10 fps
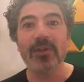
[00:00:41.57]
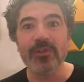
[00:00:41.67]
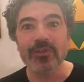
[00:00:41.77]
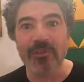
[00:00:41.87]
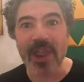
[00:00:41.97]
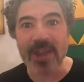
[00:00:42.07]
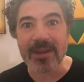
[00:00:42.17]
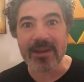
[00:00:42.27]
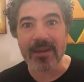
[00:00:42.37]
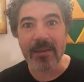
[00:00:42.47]

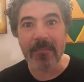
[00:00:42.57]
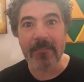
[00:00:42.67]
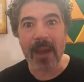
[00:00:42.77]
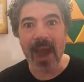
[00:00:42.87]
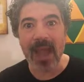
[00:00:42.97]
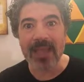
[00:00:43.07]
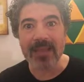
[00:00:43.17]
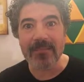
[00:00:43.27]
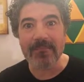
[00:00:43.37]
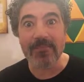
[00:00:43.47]
train my
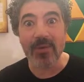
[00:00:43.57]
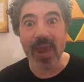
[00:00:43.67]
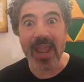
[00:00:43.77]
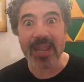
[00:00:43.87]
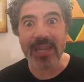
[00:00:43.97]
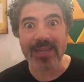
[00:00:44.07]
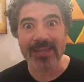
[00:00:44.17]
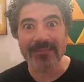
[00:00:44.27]
brain.